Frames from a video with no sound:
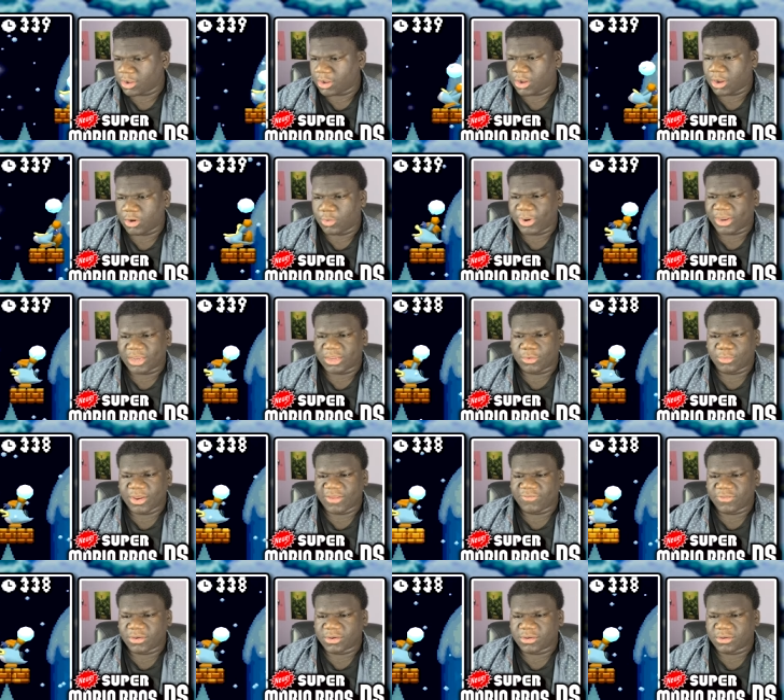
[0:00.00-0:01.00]
Oh wait, do we
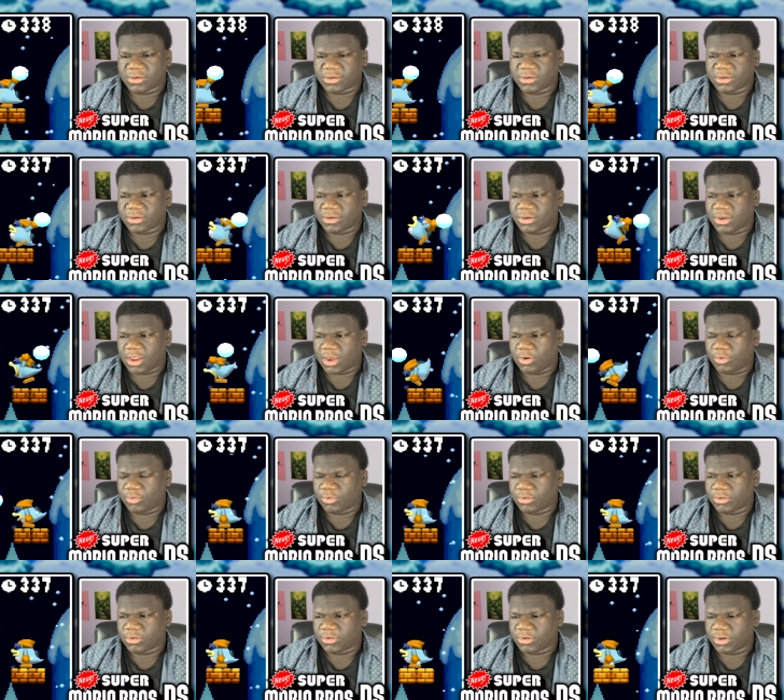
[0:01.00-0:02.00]
have to, no,
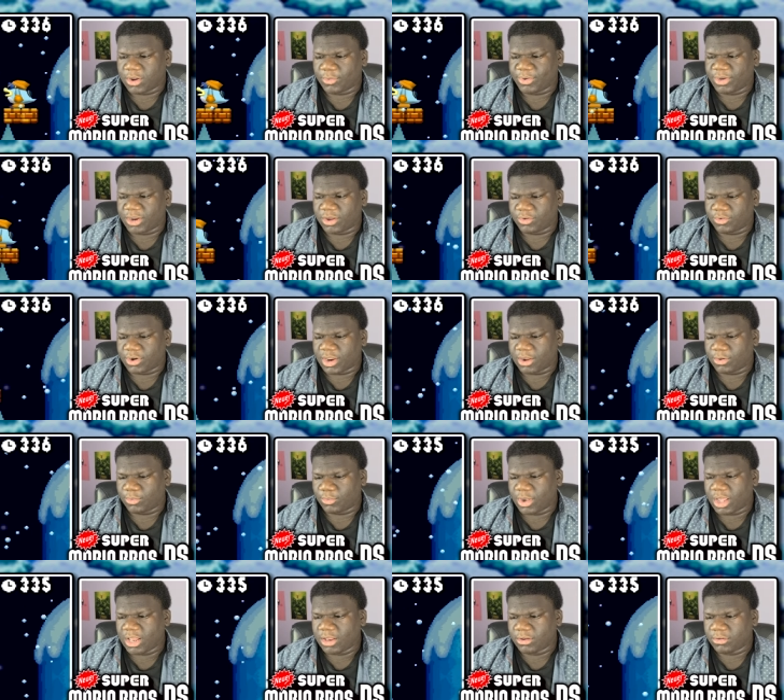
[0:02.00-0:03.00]
no we don't.
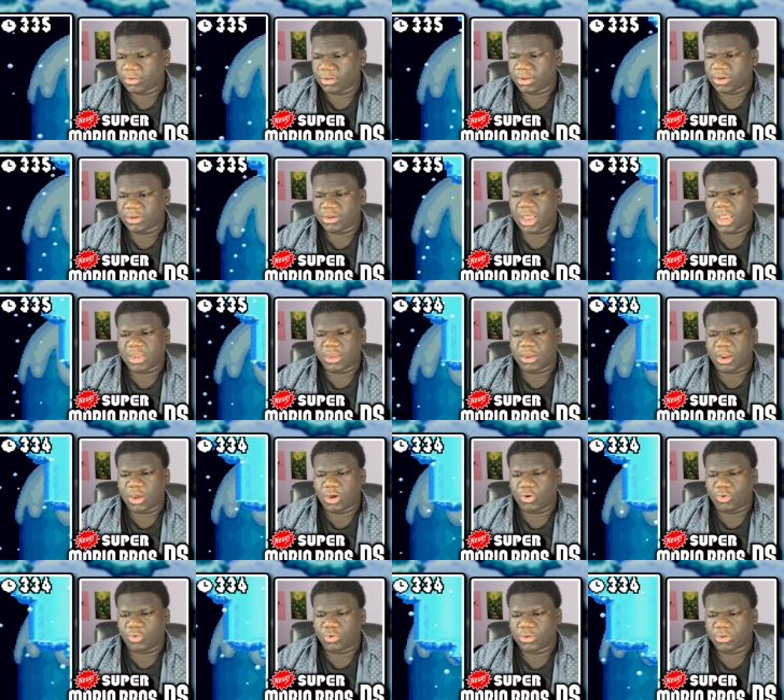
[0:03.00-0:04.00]
Well, not
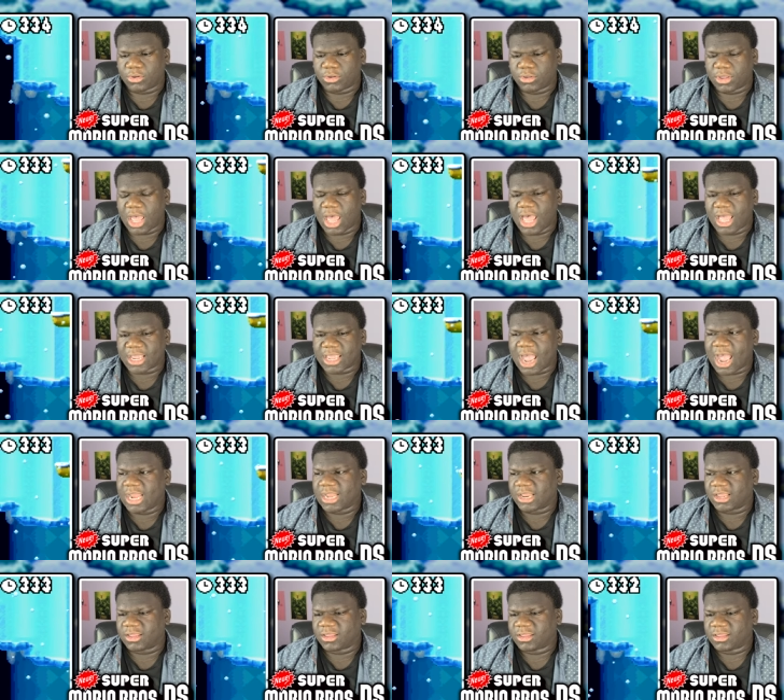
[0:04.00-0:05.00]
no, ah,
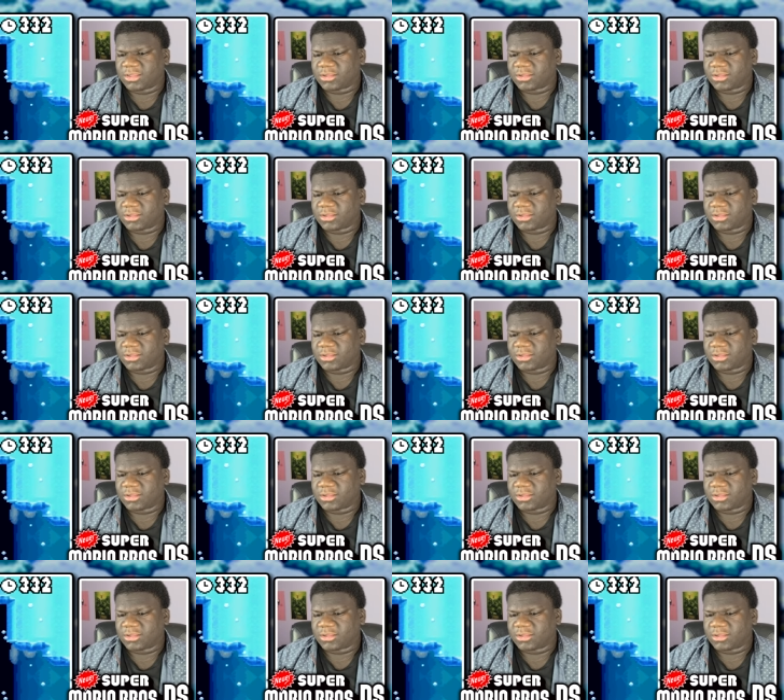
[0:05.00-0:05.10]
kinda.